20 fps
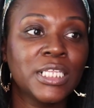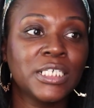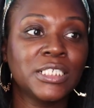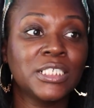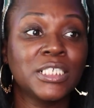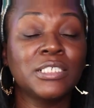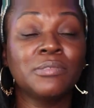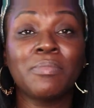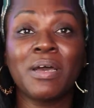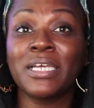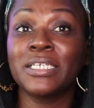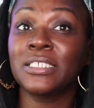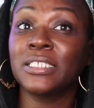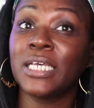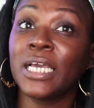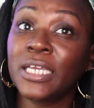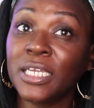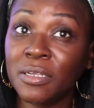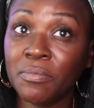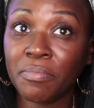This is my
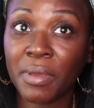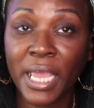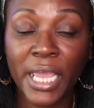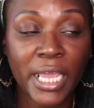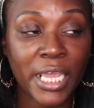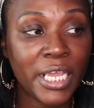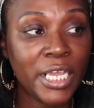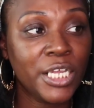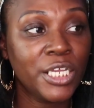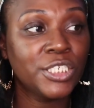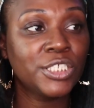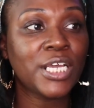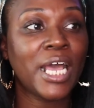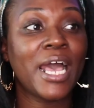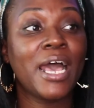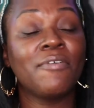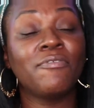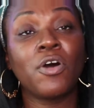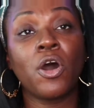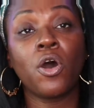second page. I
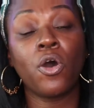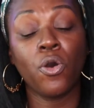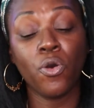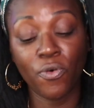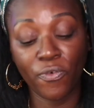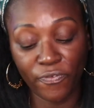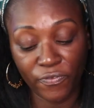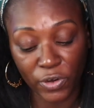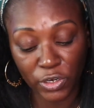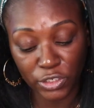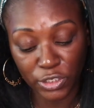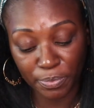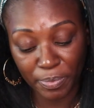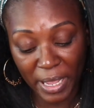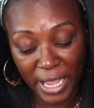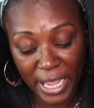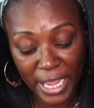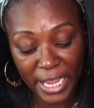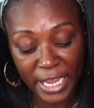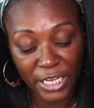have a whole first
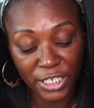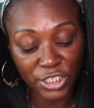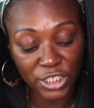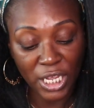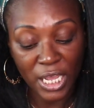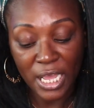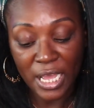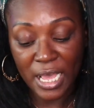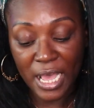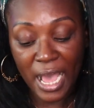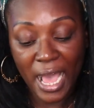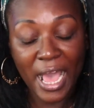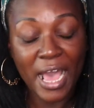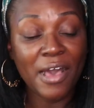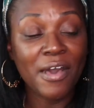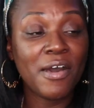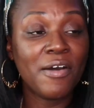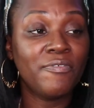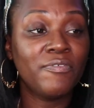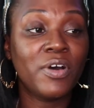page.
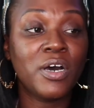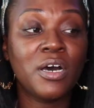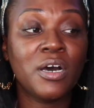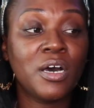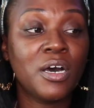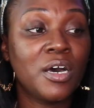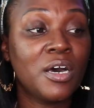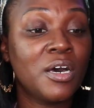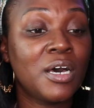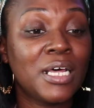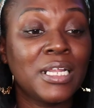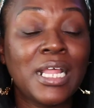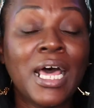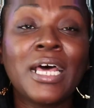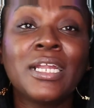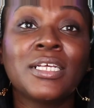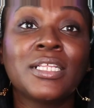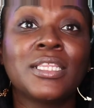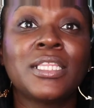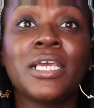I have a
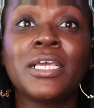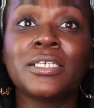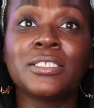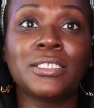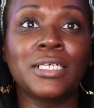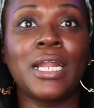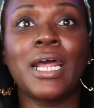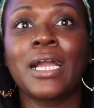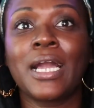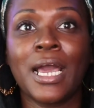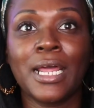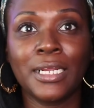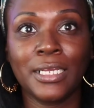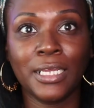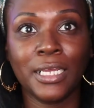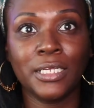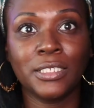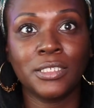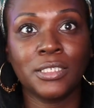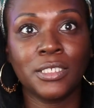lot of things that I
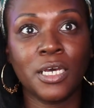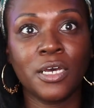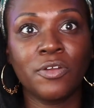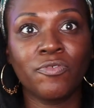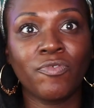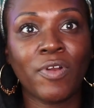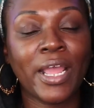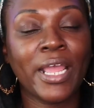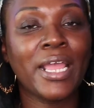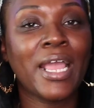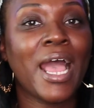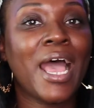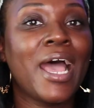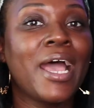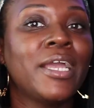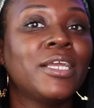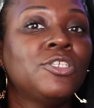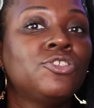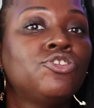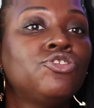gotta get done, right?
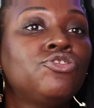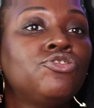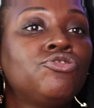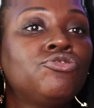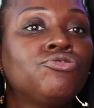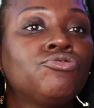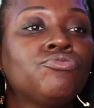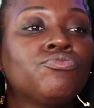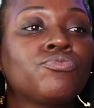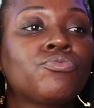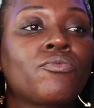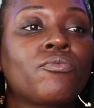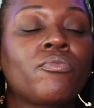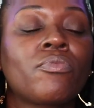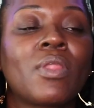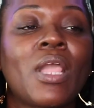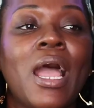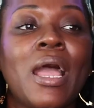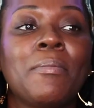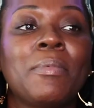
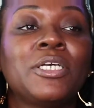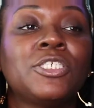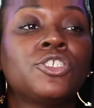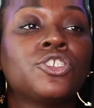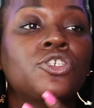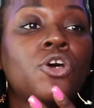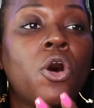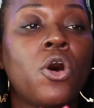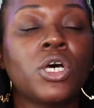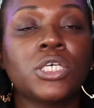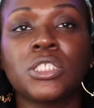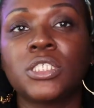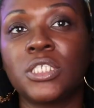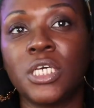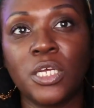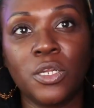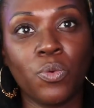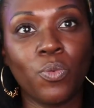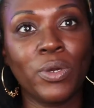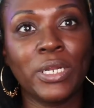I'm
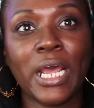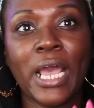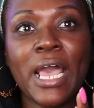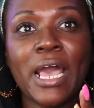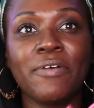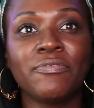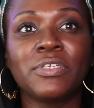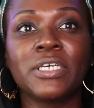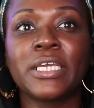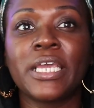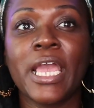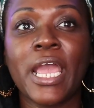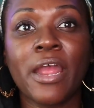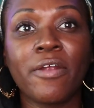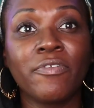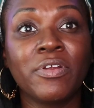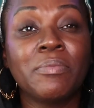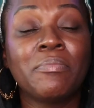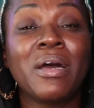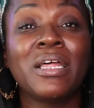exhausted when I have to
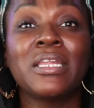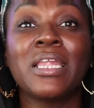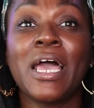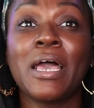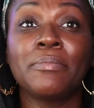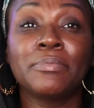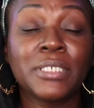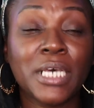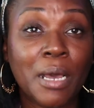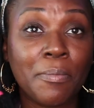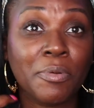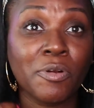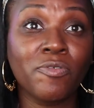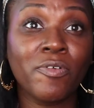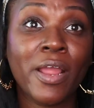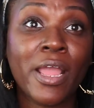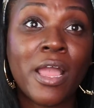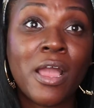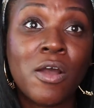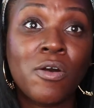carry my laptop
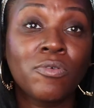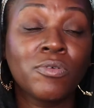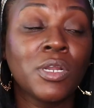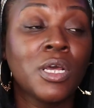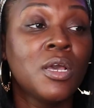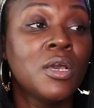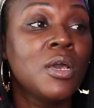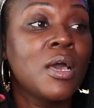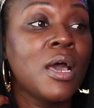around.